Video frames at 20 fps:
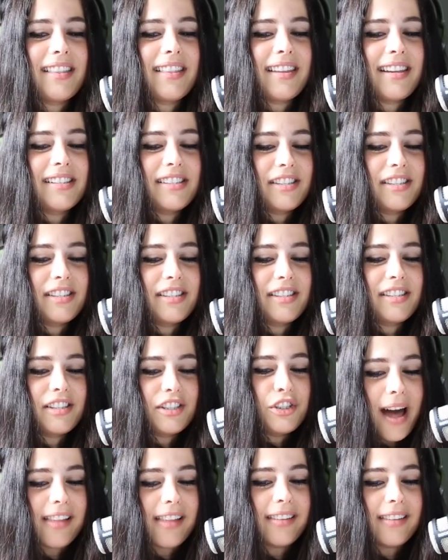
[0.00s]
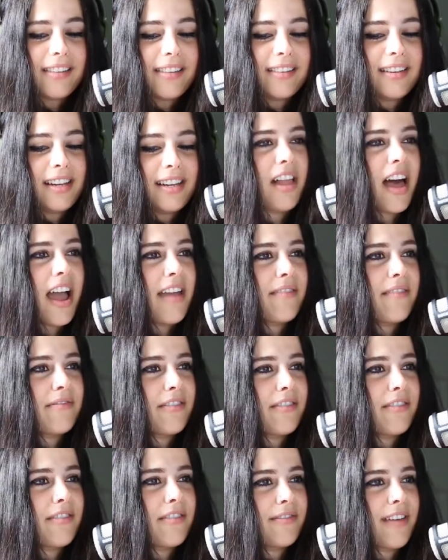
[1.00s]
It's the duality of life,
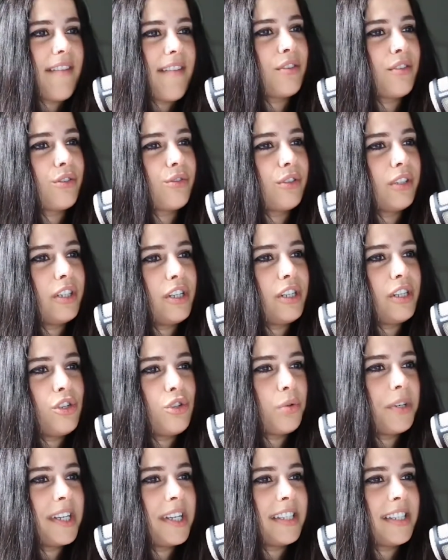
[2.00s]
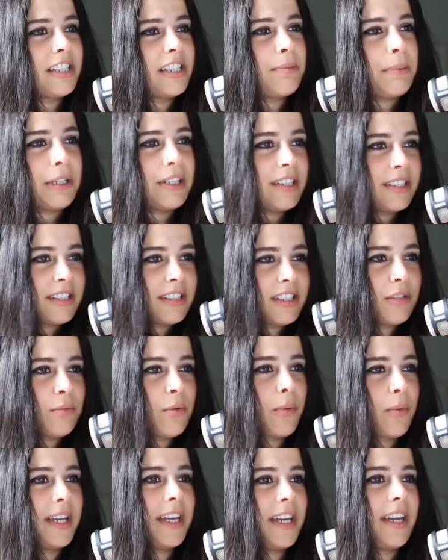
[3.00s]
of having those really joyous experiences
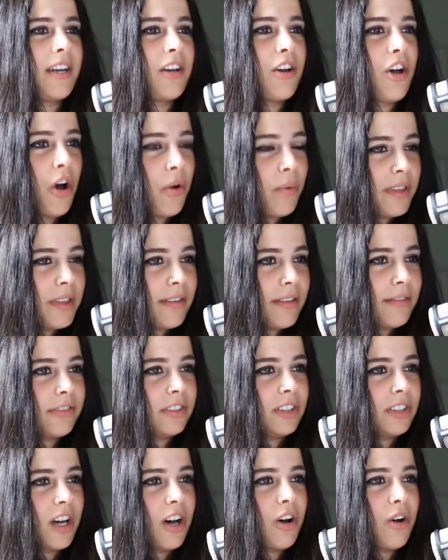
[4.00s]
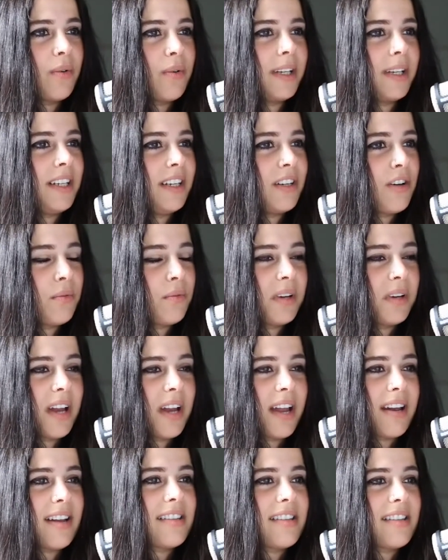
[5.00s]
where we can go with the flow and, we're not
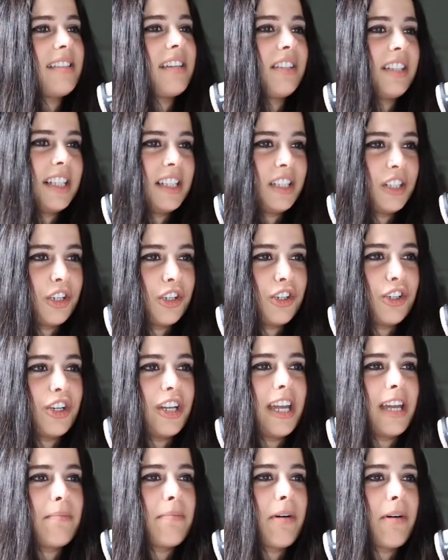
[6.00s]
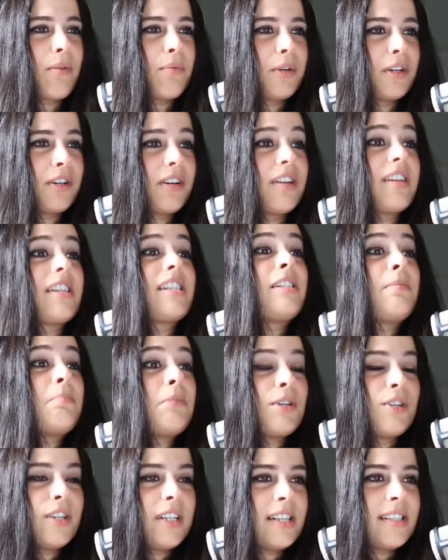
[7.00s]
necessarily learning, but we're
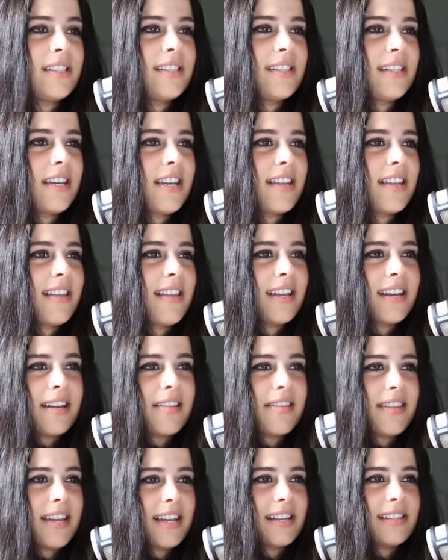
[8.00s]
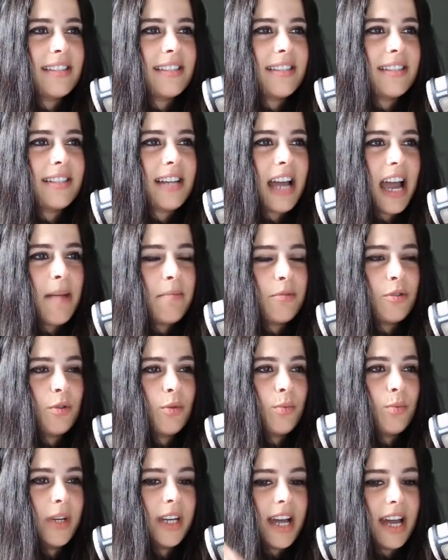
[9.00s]
experiencing. And then I think it's the times
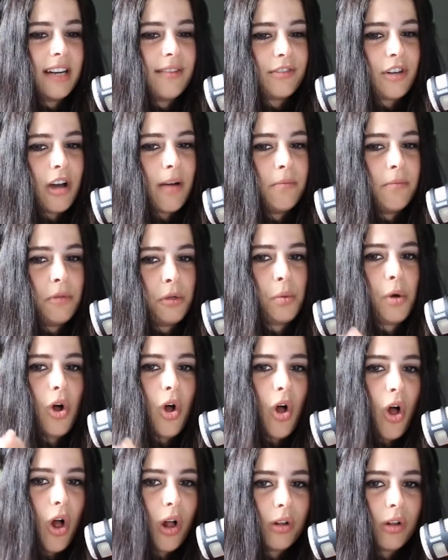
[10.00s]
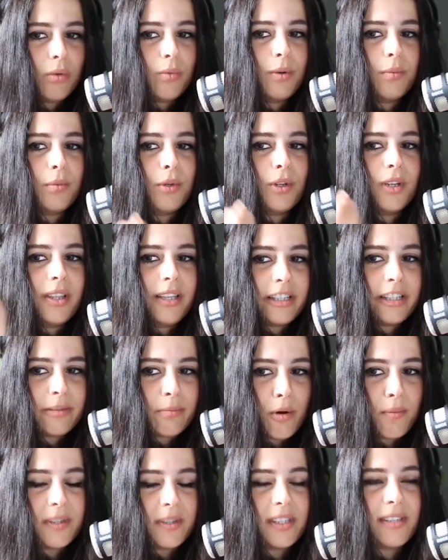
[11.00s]
when we kind of come to a halt when we're in these
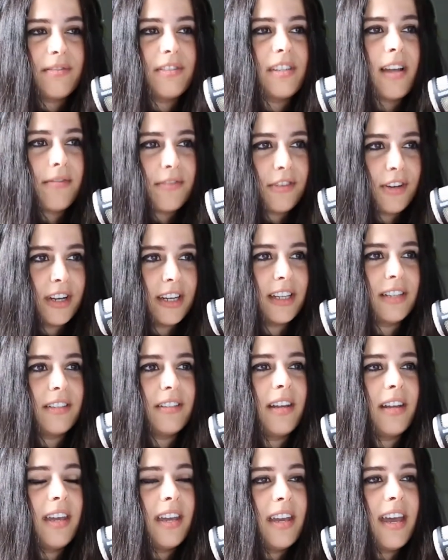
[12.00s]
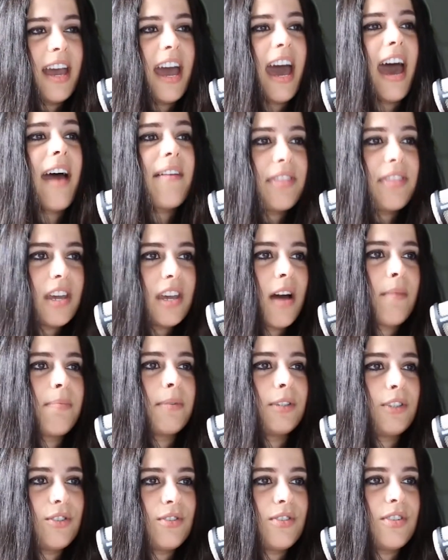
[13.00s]
moments of suffering and have the
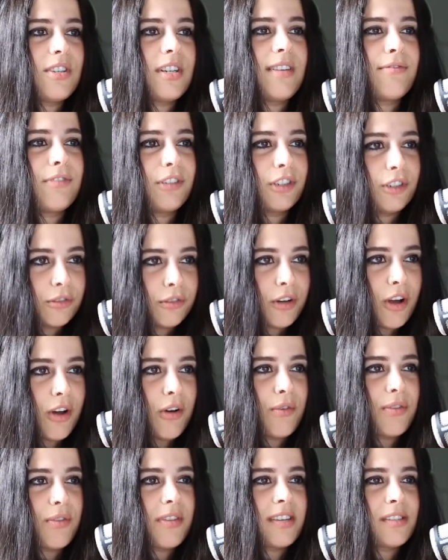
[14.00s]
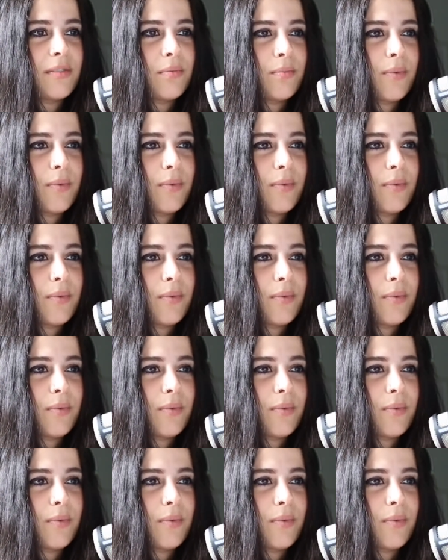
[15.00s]
opportunity for growth, is